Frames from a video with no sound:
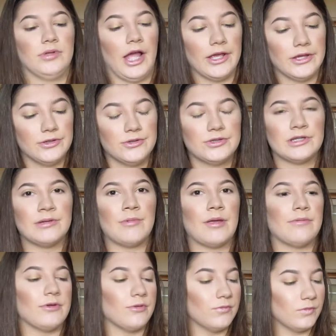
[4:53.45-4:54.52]
I used it
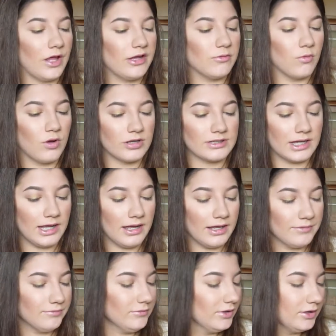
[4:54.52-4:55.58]
maybe like one
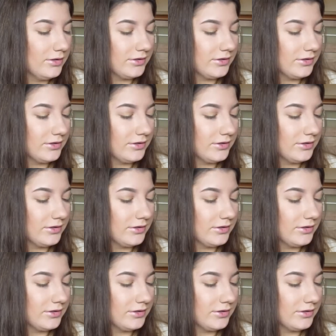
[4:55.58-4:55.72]
time,